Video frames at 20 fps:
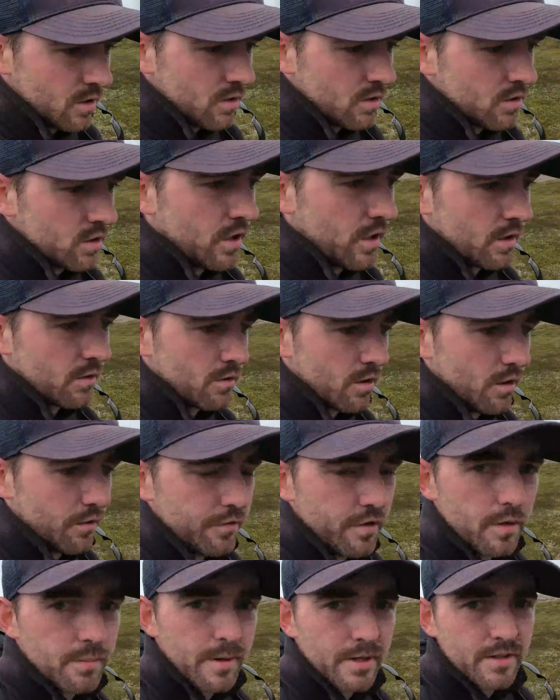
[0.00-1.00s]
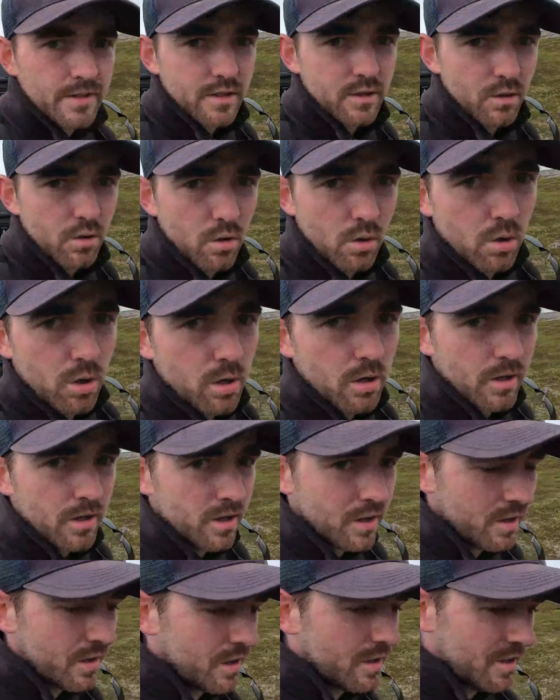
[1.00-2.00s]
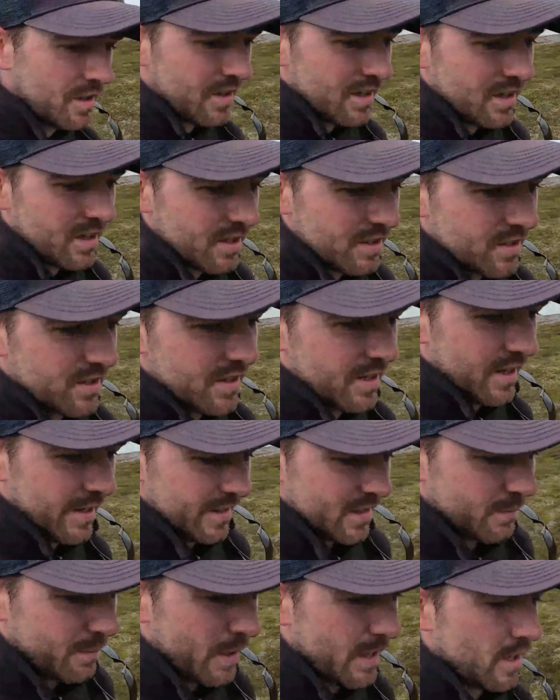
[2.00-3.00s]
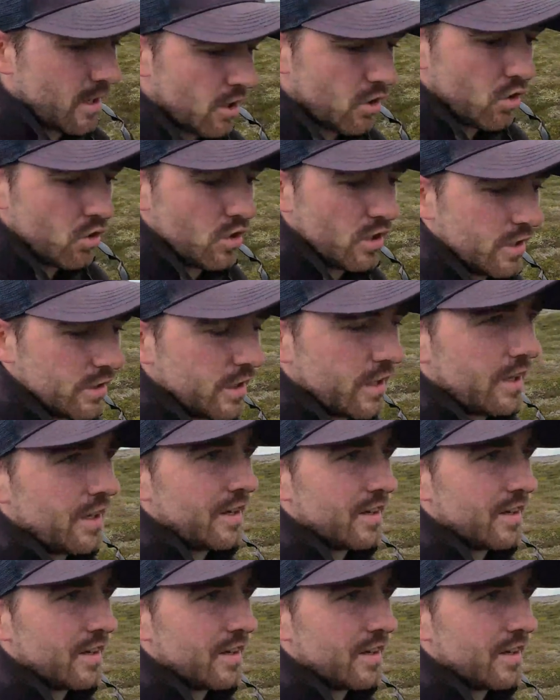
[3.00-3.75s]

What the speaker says: So yeah, I've got a fair bit to go to get to Benachúrin.